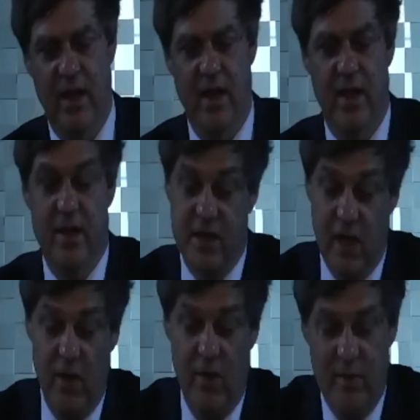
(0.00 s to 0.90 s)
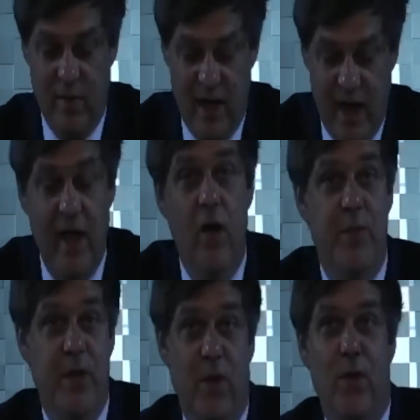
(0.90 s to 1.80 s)
So I hope
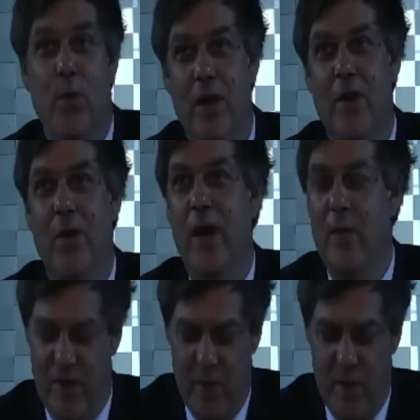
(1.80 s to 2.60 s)
you will agree with